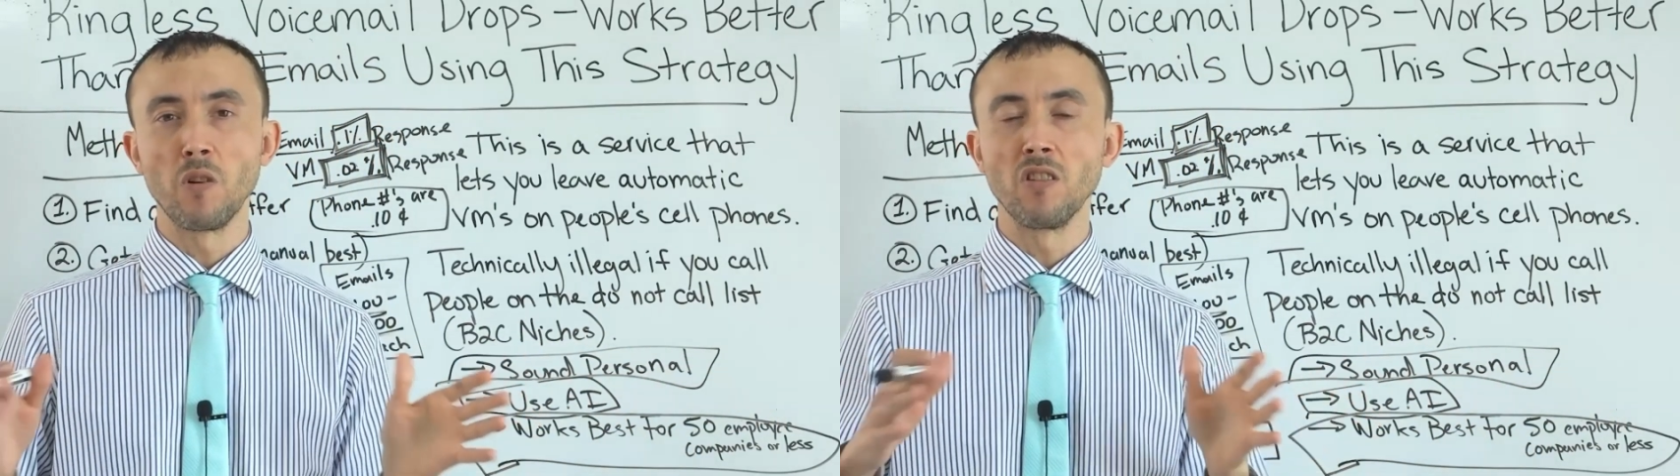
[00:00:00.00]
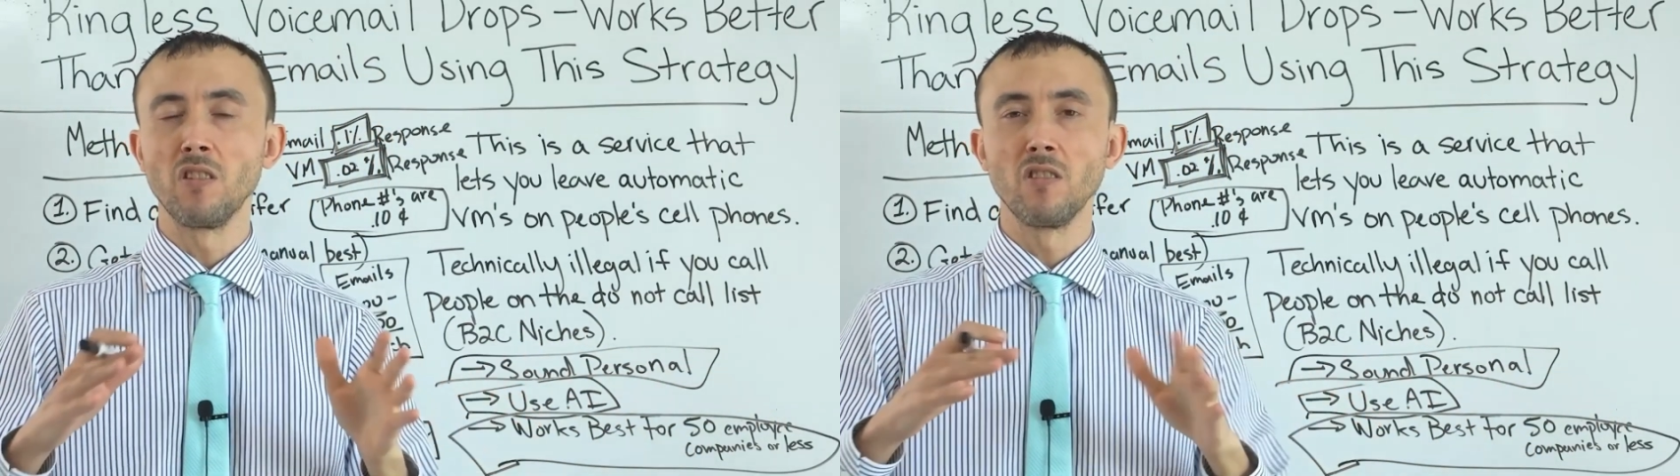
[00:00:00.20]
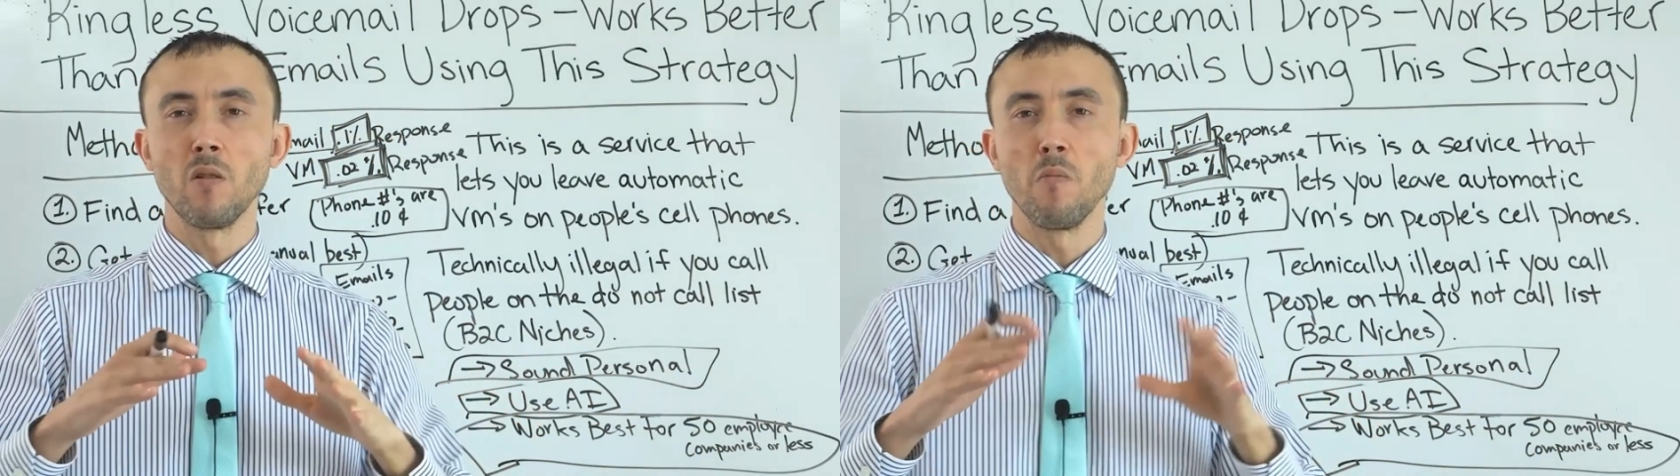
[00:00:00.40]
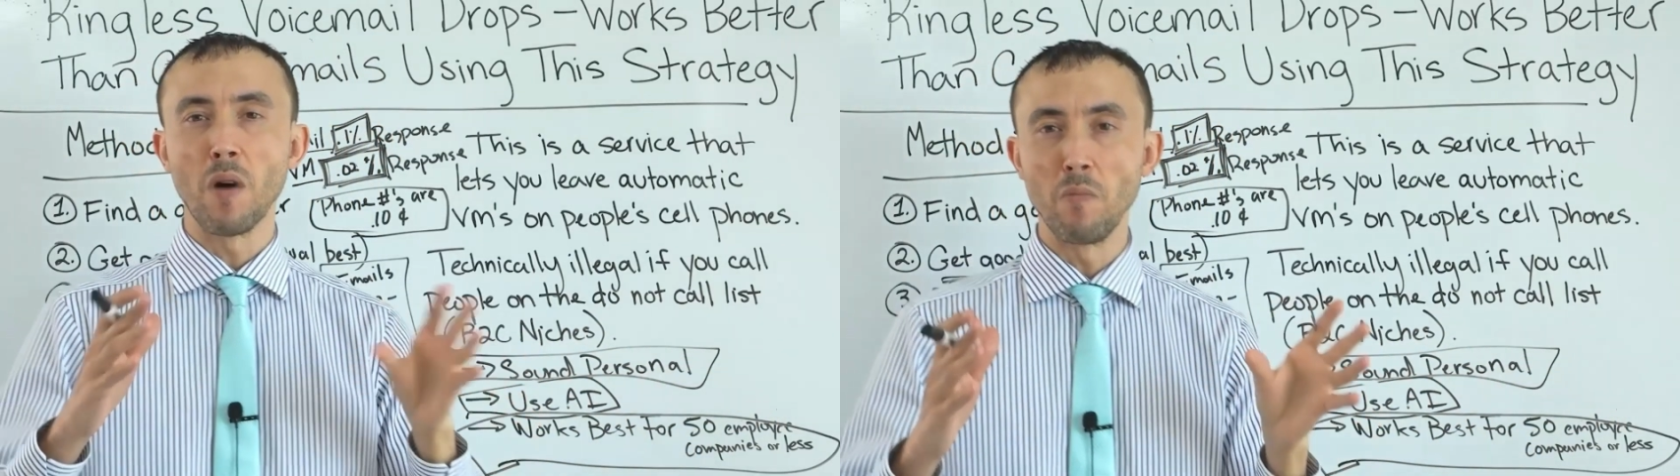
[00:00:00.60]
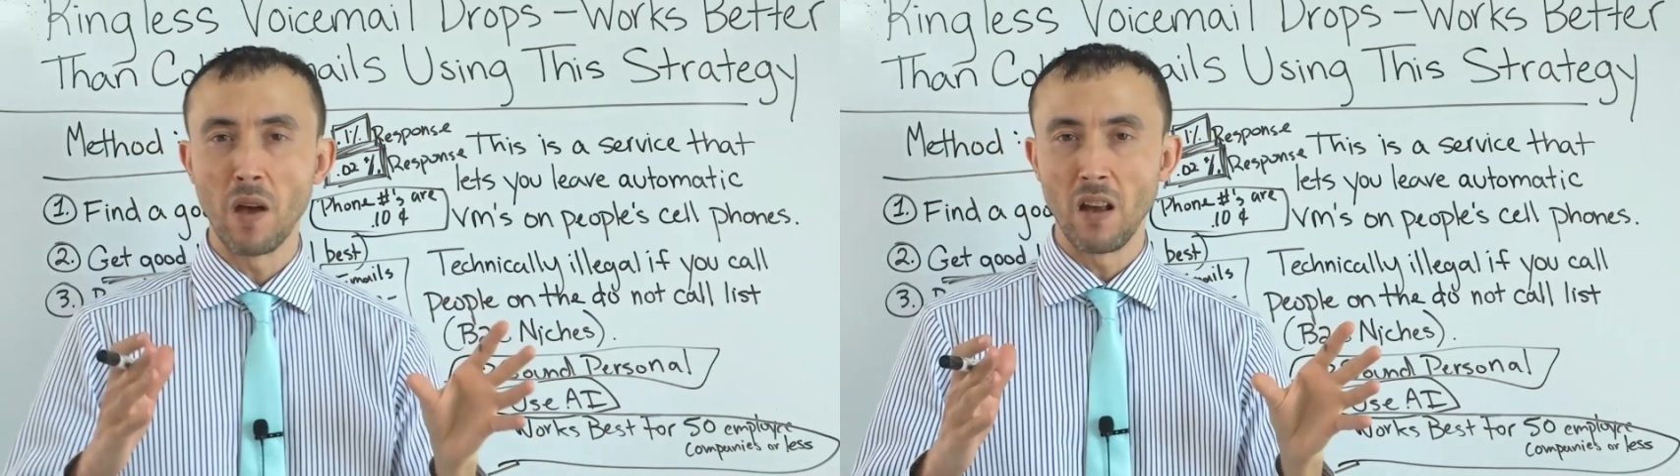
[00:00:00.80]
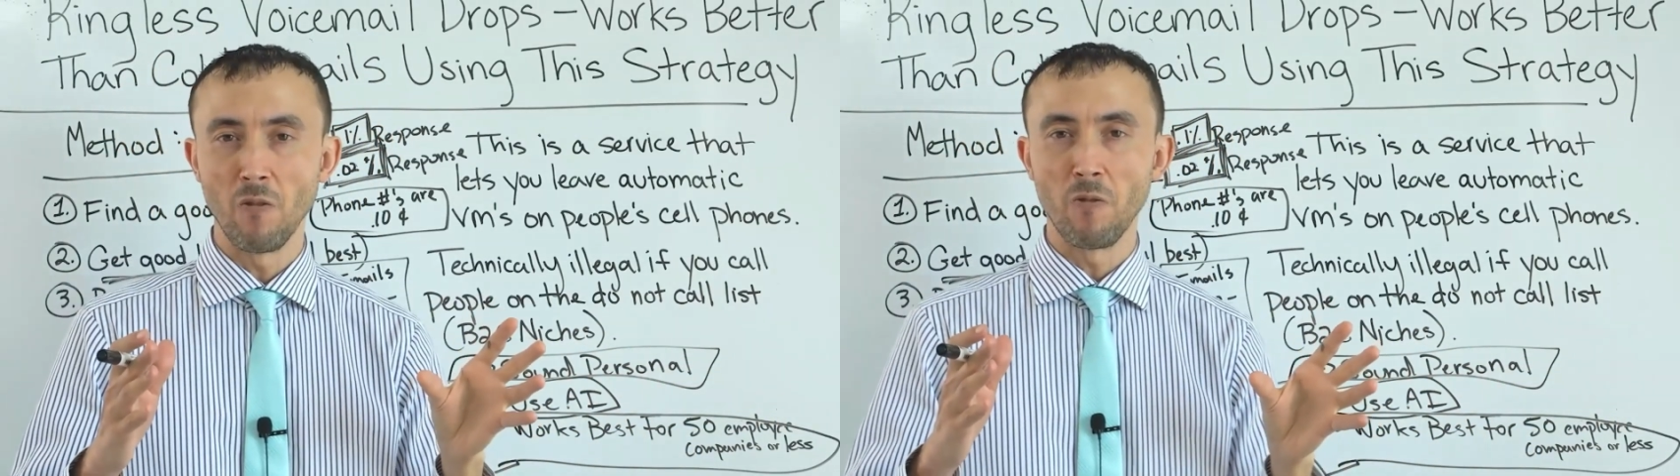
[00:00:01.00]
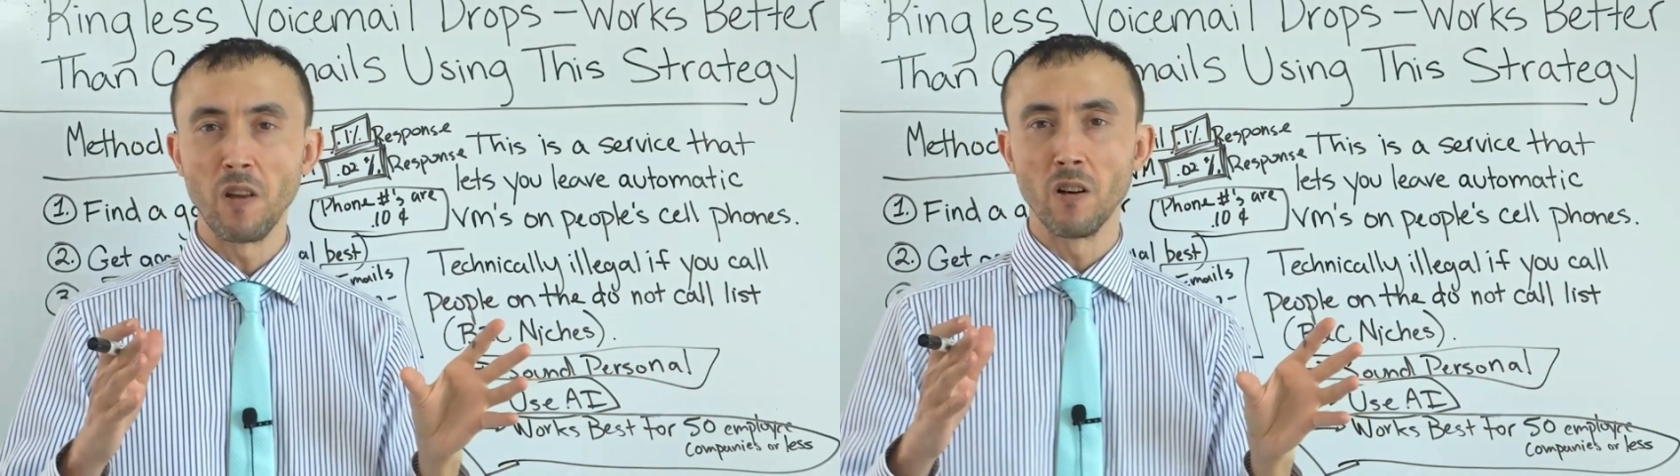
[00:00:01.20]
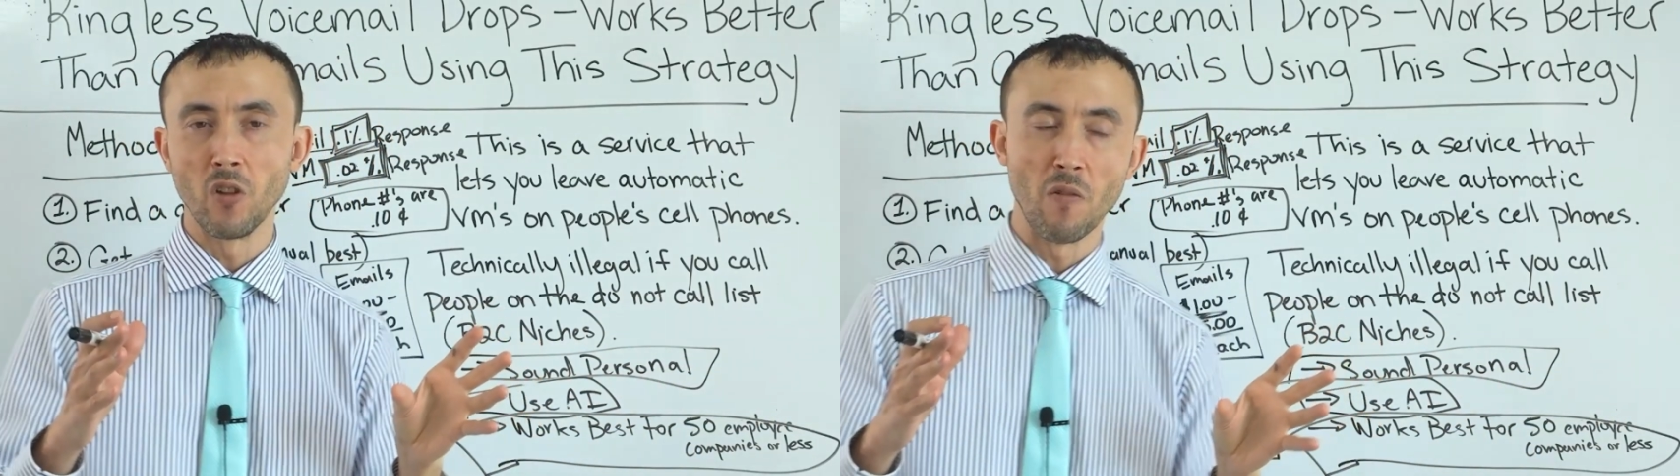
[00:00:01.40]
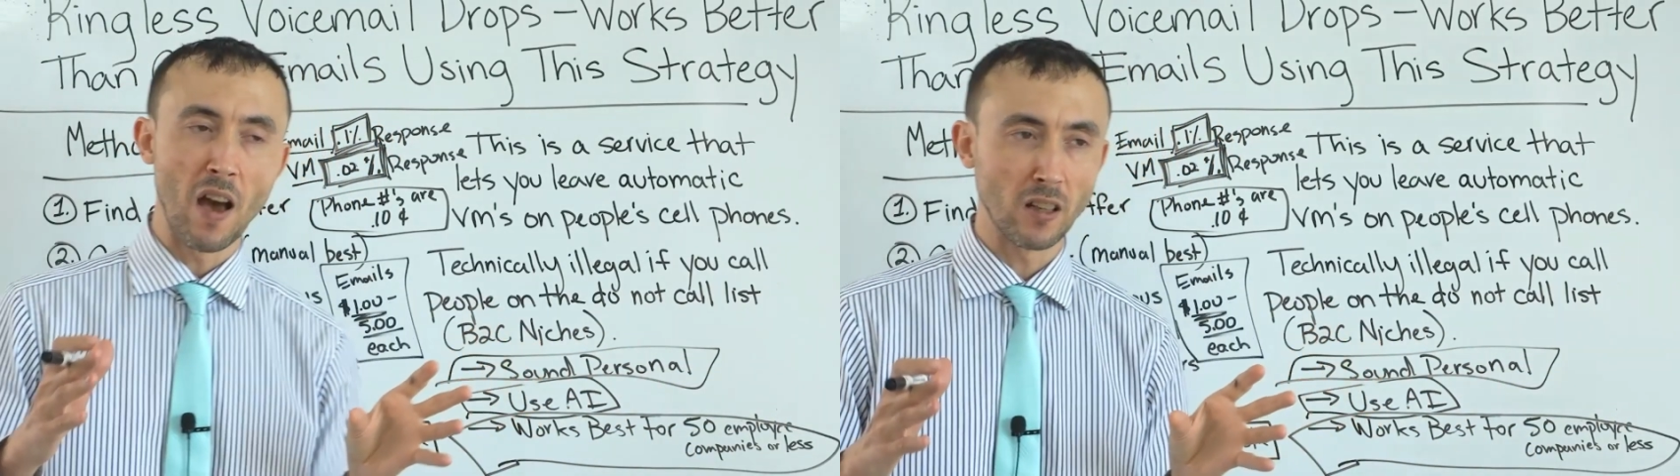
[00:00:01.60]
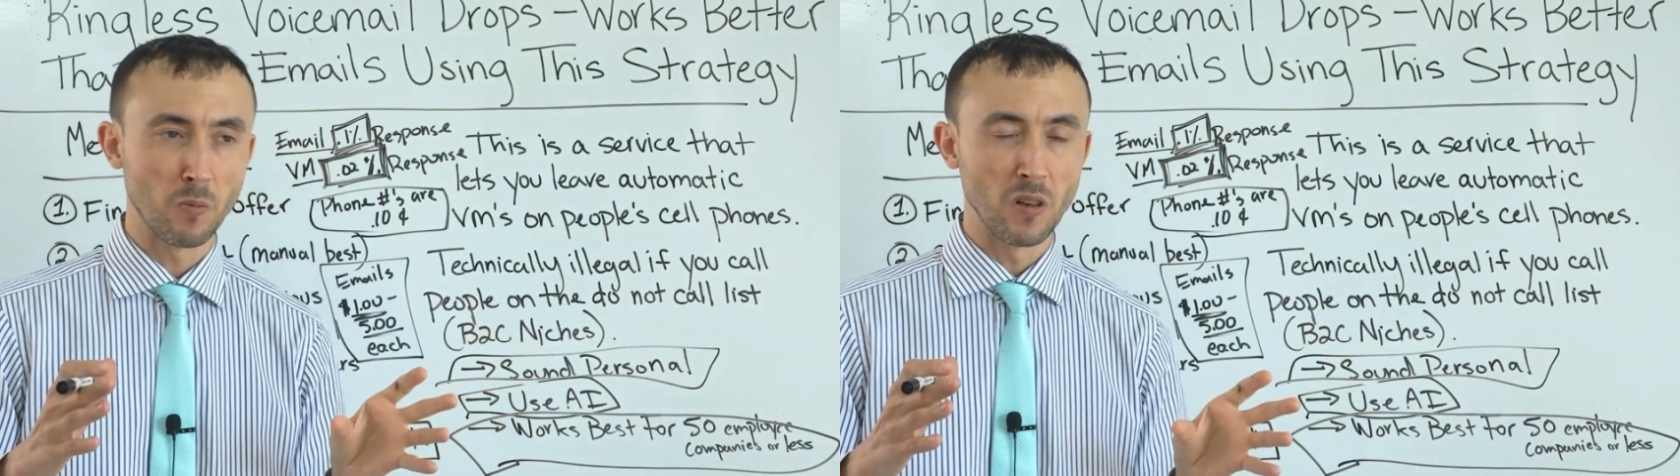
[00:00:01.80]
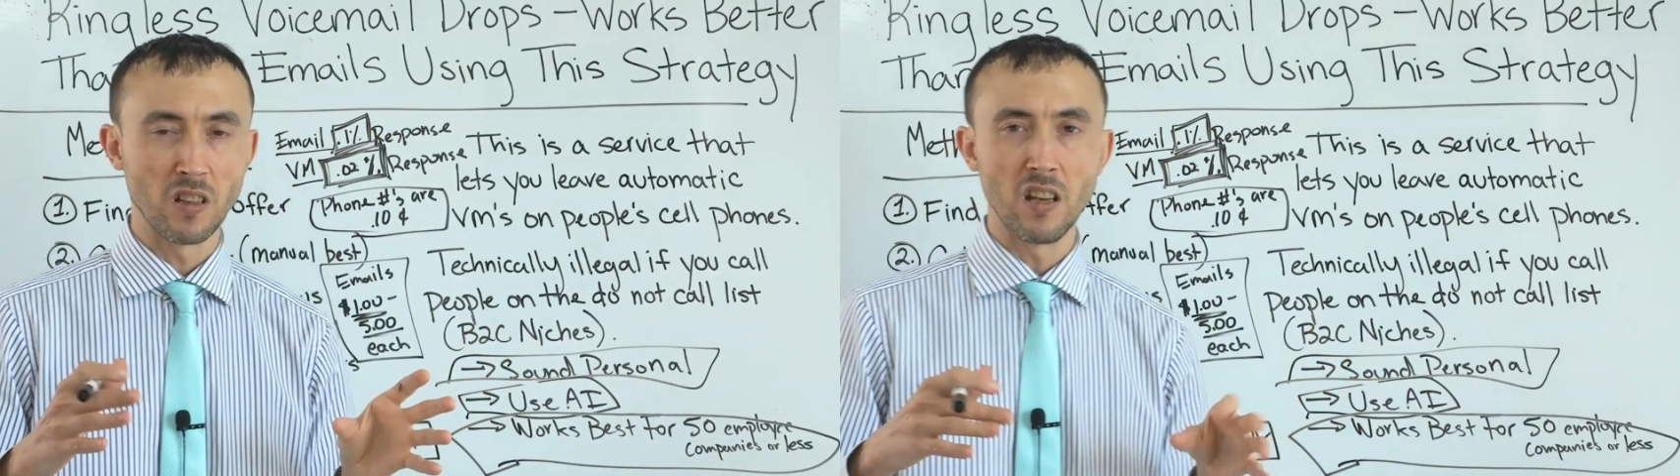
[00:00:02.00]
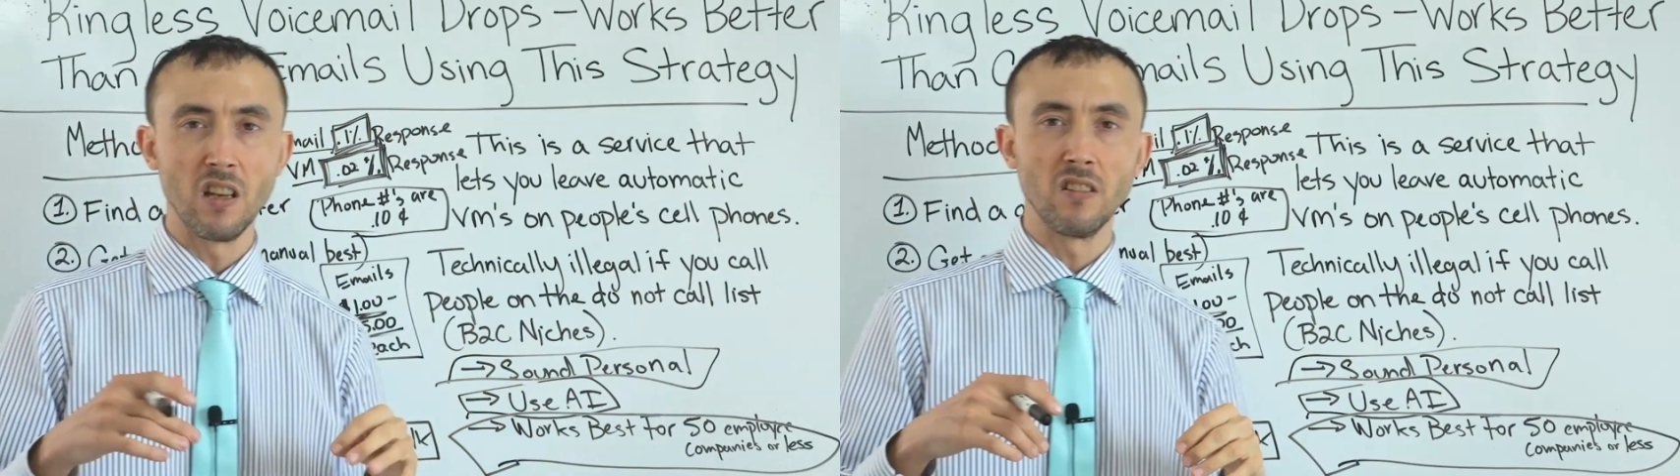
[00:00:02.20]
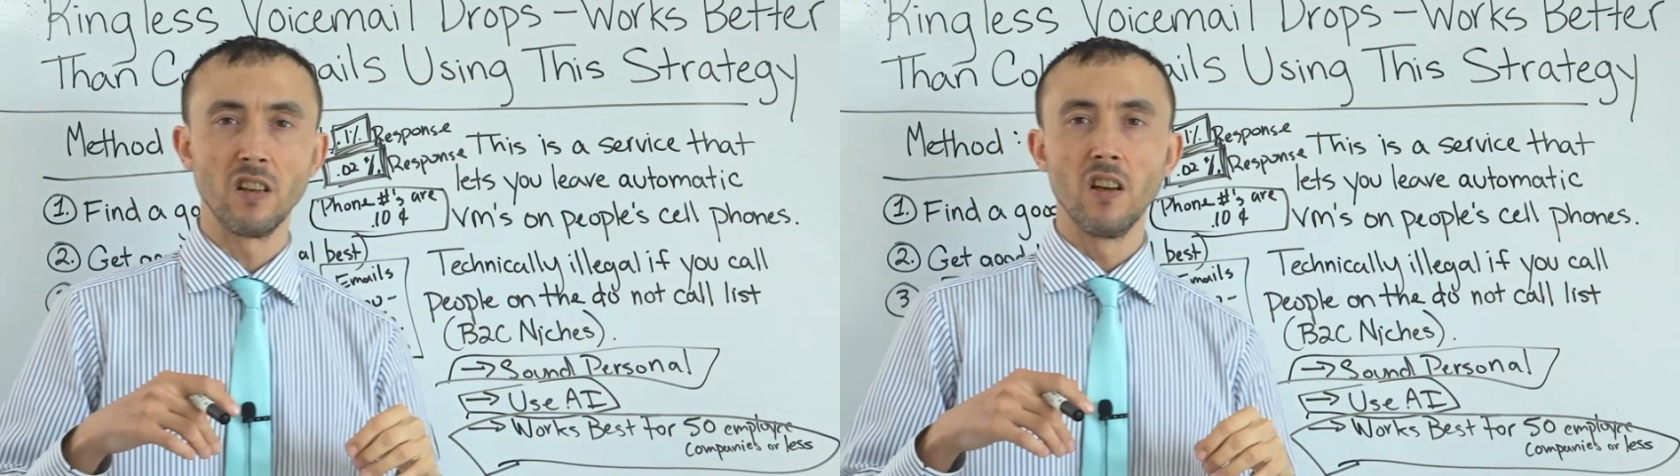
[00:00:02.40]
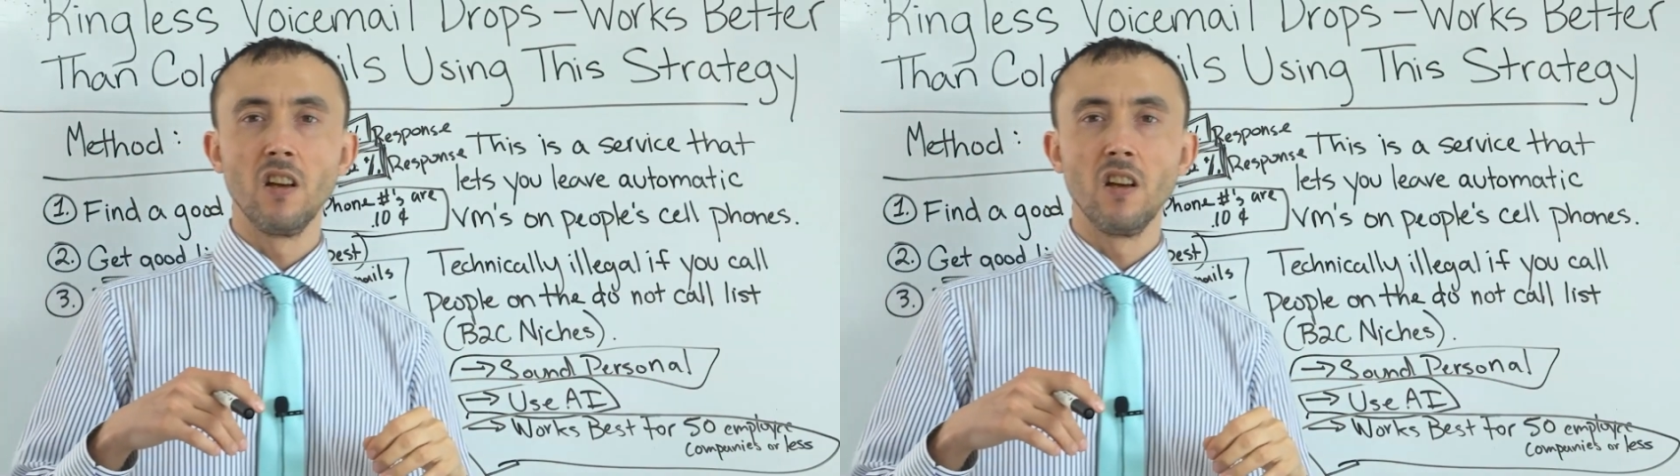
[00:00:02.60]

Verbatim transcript: This isn't my main field of expertise.